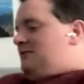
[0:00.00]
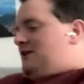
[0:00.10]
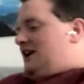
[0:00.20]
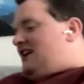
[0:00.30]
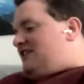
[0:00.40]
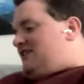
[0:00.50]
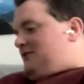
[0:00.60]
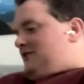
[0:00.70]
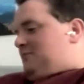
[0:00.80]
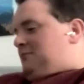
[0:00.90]
all we got to
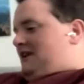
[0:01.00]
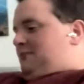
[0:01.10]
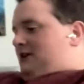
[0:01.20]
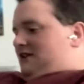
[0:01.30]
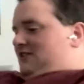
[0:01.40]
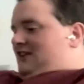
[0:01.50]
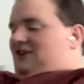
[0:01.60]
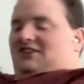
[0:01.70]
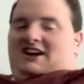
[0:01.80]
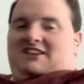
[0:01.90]
do is that's be right. better than
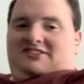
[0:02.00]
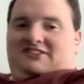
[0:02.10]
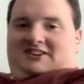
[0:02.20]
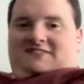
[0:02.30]
all that stuff,